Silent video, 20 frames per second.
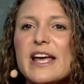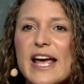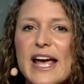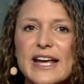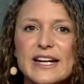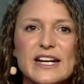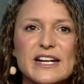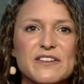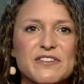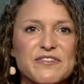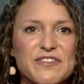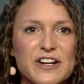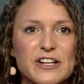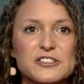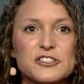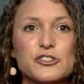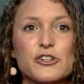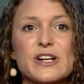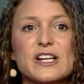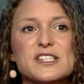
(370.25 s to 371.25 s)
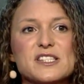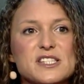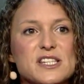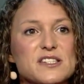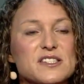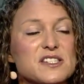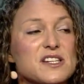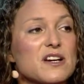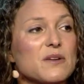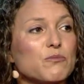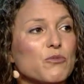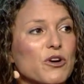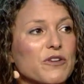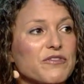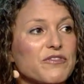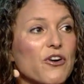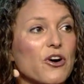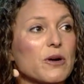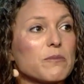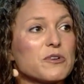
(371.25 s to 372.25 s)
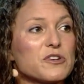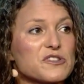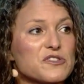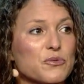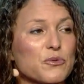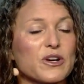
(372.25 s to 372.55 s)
And in a fair trade system where farmers